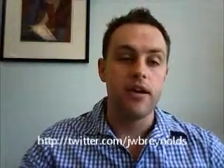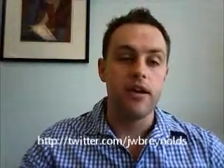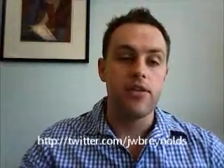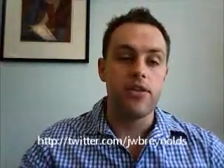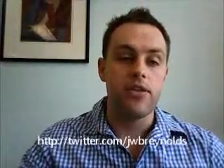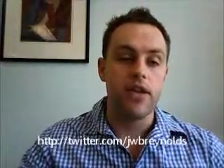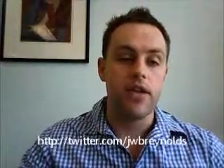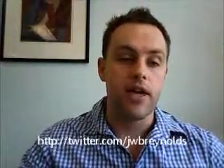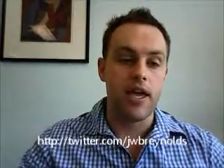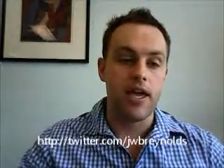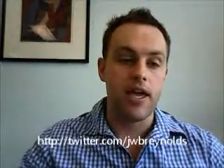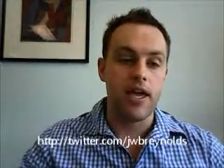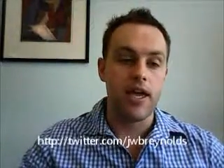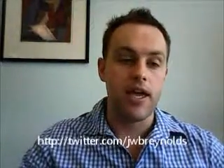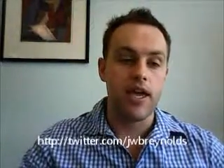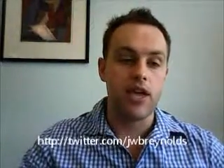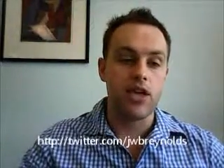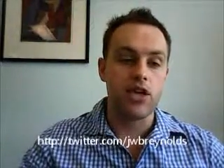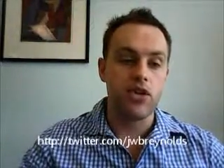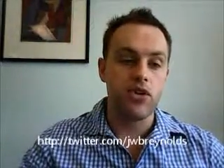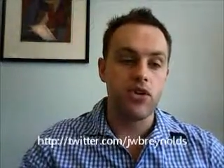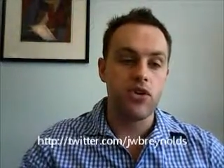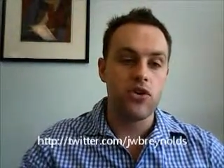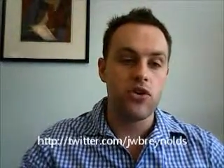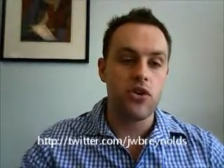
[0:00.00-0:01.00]
the key
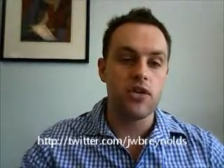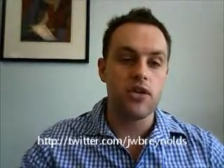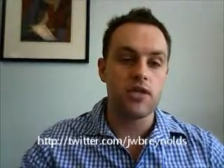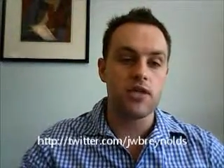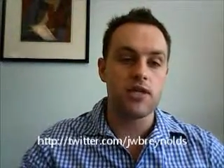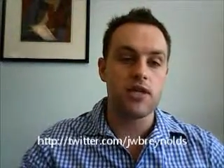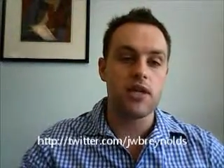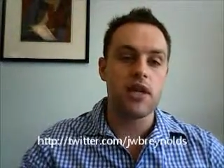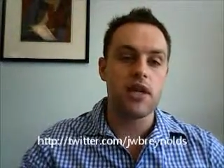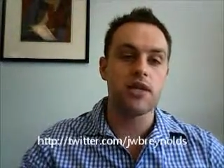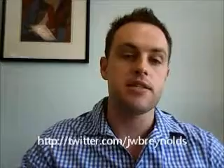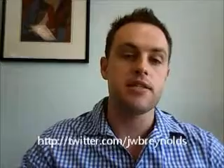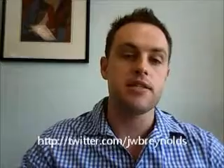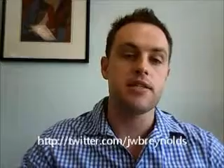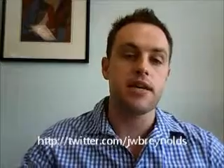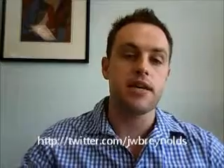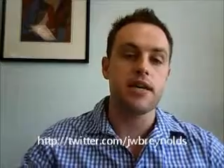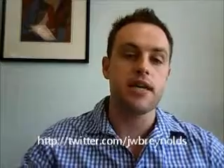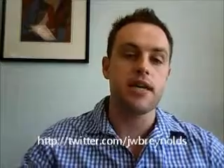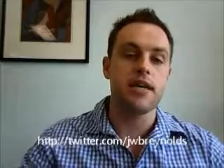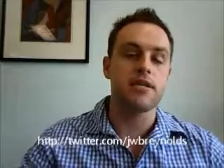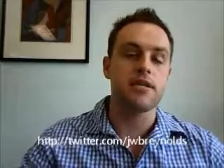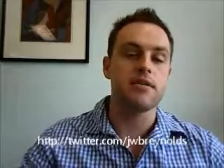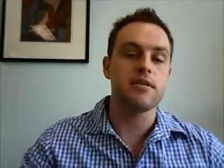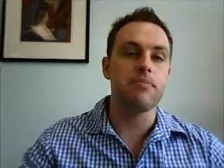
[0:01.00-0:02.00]
issue to consider
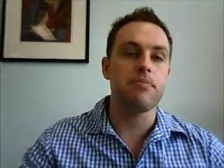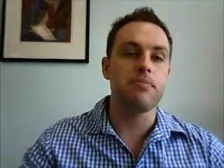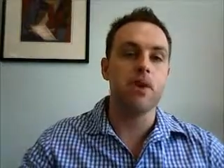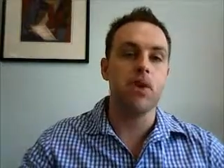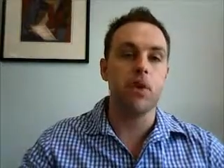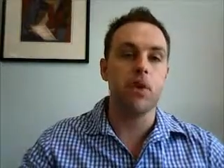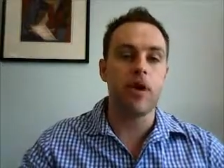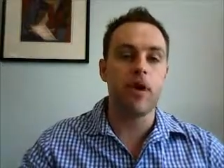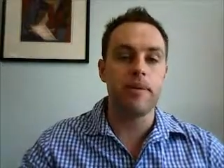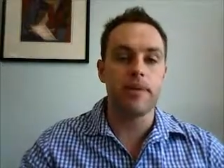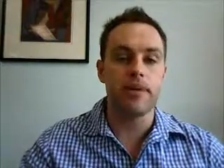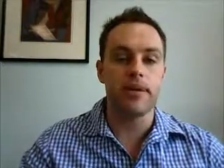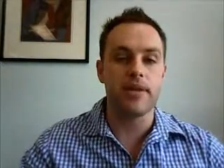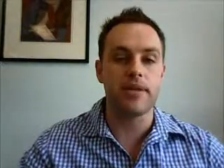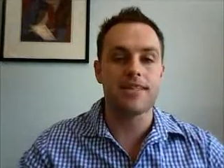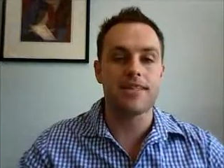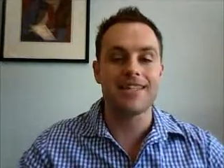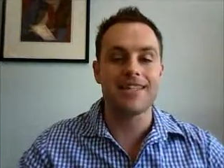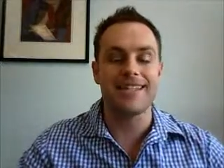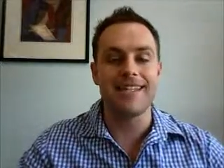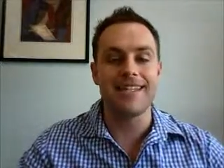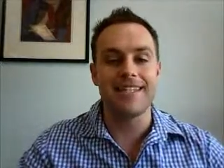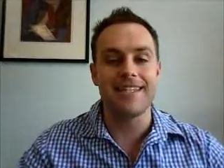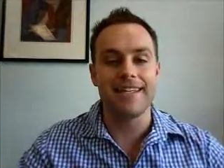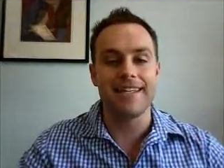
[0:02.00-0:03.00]
is employment
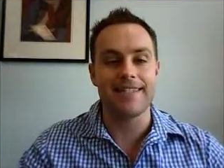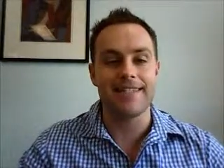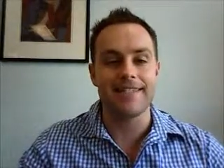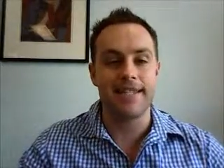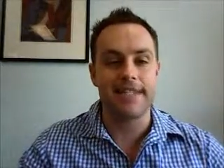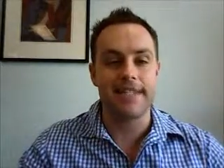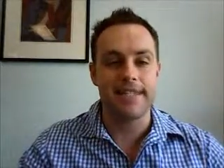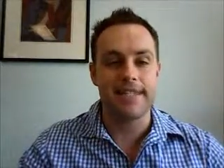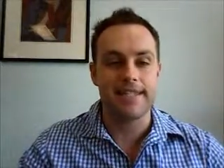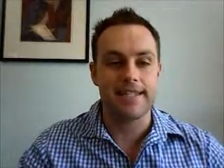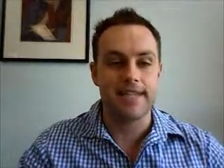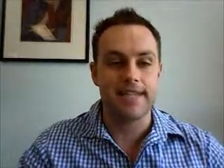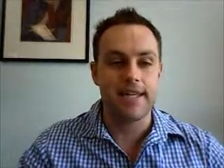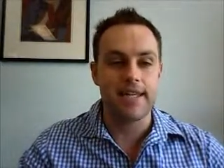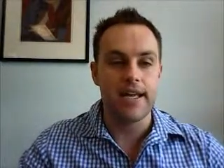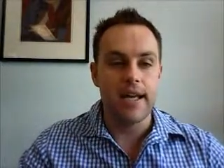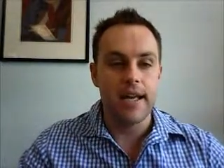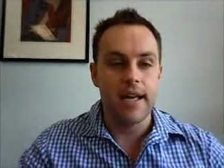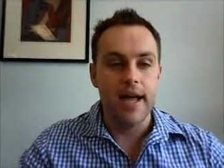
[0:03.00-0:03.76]
statistics.